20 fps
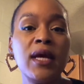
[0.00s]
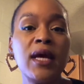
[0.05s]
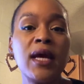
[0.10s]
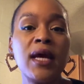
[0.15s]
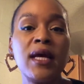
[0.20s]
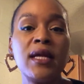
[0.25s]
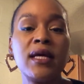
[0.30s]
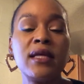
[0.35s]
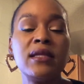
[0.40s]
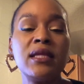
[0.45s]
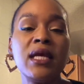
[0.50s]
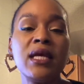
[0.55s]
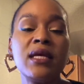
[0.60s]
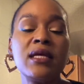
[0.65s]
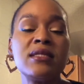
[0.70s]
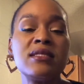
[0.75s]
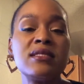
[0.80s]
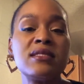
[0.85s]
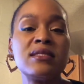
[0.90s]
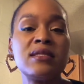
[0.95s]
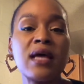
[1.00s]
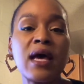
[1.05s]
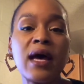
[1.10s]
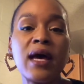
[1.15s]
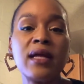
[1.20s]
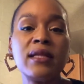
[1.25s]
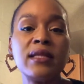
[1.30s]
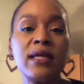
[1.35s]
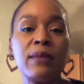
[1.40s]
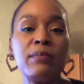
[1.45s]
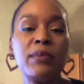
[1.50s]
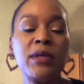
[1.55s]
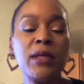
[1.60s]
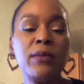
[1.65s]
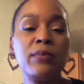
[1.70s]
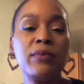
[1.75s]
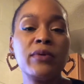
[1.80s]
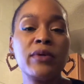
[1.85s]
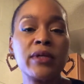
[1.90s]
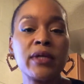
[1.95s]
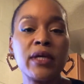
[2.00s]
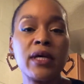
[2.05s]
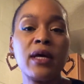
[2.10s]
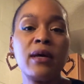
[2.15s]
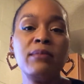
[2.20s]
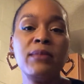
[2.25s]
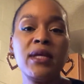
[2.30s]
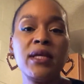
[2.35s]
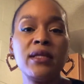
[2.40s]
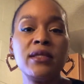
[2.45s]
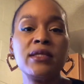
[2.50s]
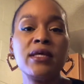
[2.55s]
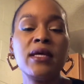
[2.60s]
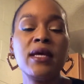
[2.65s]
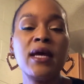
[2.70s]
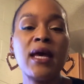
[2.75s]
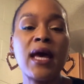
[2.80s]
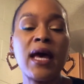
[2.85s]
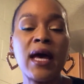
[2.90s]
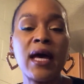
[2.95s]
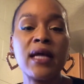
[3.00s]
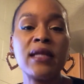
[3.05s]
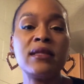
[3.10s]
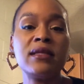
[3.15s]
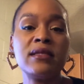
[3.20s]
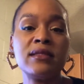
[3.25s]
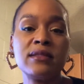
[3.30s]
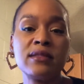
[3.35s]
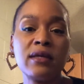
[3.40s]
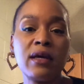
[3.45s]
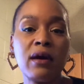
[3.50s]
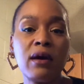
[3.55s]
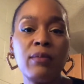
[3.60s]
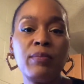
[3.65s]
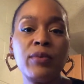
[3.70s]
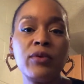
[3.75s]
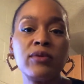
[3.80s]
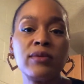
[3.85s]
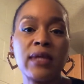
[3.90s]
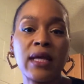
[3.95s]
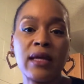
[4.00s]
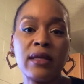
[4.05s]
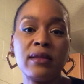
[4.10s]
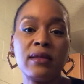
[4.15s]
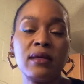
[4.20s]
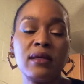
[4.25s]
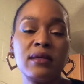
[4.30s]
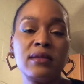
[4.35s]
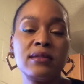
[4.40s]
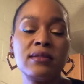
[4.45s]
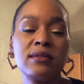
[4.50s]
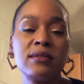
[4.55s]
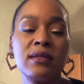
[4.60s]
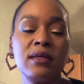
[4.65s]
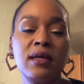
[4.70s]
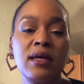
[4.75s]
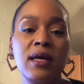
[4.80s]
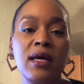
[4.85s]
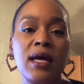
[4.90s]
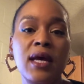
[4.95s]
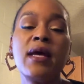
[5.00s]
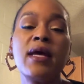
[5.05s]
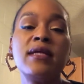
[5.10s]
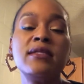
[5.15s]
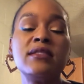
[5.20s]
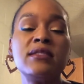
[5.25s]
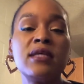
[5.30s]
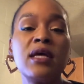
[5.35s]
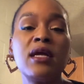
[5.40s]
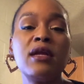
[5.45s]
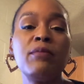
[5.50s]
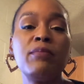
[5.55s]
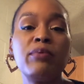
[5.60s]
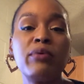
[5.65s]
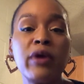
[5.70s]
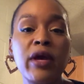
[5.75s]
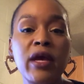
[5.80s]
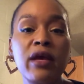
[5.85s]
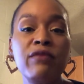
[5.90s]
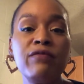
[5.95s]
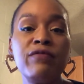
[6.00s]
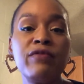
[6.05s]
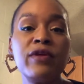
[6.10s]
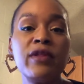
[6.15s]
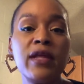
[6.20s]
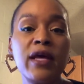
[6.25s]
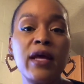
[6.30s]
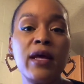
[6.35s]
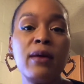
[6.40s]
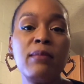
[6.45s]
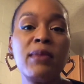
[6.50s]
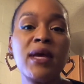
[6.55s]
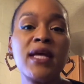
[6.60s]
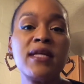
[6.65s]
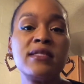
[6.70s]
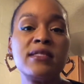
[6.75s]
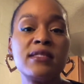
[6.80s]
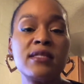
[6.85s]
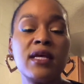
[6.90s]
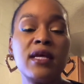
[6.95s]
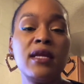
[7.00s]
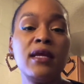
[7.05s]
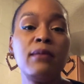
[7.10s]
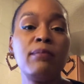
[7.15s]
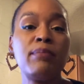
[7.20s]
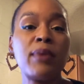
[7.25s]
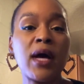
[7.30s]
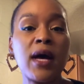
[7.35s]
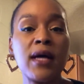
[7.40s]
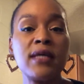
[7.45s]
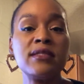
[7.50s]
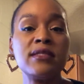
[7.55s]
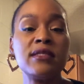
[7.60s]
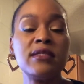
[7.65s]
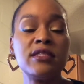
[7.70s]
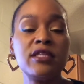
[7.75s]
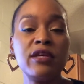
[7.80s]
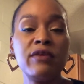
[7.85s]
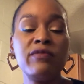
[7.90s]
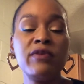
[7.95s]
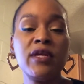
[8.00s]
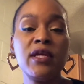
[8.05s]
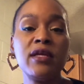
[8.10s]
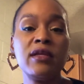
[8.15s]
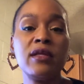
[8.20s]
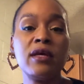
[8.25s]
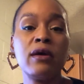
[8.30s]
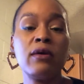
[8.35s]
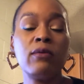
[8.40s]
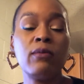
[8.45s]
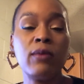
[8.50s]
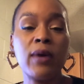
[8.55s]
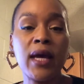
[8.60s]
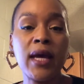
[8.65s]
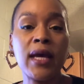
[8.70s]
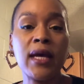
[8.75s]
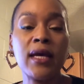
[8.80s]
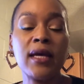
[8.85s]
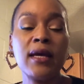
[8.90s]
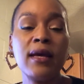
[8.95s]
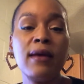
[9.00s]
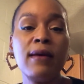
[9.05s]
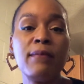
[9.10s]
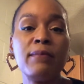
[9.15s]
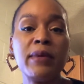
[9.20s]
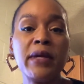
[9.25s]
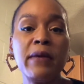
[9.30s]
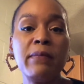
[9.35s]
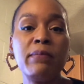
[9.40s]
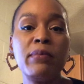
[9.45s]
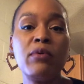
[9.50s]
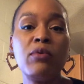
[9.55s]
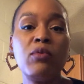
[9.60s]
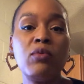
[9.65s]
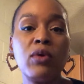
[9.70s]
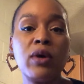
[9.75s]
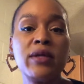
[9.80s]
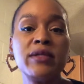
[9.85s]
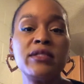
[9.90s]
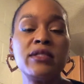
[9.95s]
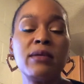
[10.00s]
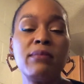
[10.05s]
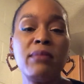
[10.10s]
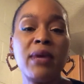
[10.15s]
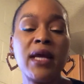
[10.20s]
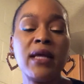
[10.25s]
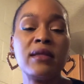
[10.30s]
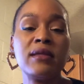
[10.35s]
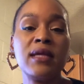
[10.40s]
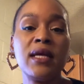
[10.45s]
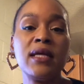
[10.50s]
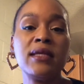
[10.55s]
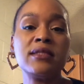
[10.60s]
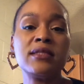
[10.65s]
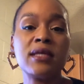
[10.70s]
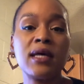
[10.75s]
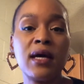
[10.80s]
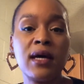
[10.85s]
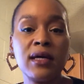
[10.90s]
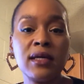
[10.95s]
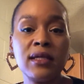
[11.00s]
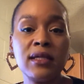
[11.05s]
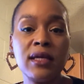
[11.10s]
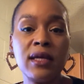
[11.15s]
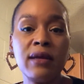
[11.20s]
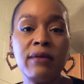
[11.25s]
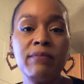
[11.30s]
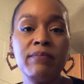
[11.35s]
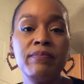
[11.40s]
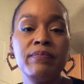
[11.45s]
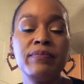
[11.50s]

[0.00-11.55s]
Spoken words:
And I think it's sad that people are coming at this couple like this. Instead of praying for them and sending positivity their way, people want to make things ugly.